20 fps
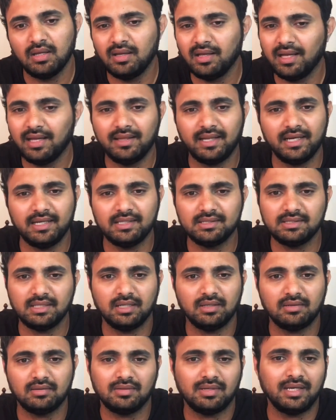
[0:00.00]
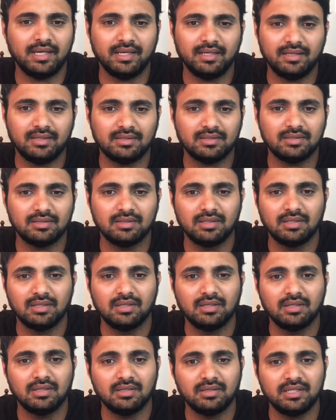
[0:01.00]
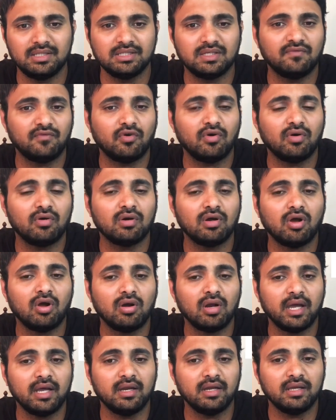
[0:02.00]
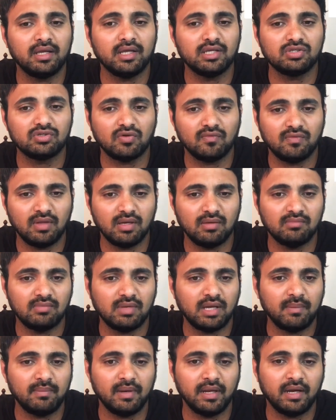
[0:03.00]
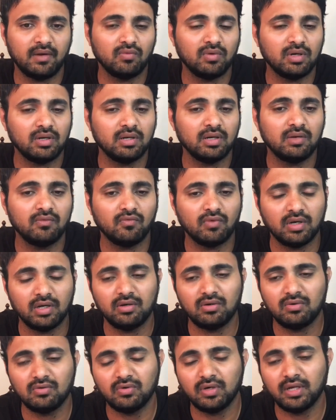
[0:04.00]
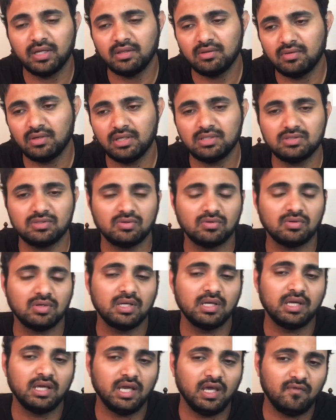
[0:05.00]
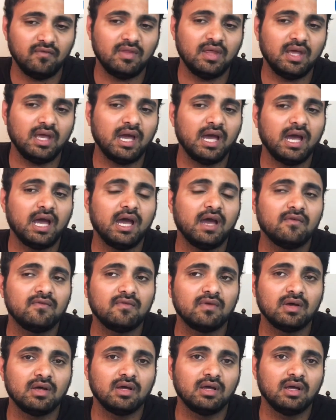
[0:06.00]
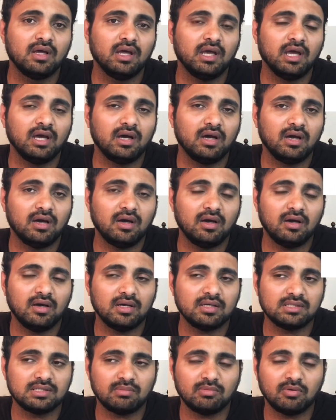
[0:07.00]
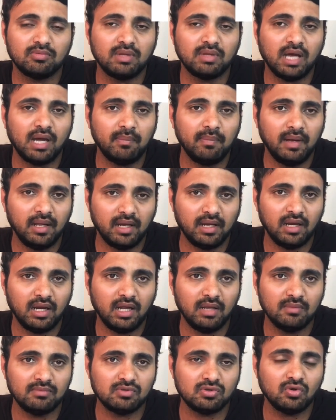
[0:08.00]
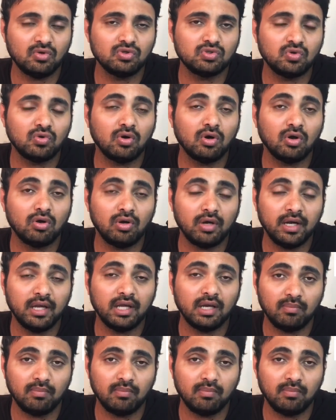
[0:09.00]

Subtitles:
And that is it. Like, reason for not hiring each of them, applicant 1, 2 and 3. So if they have some of the applicant names, those who already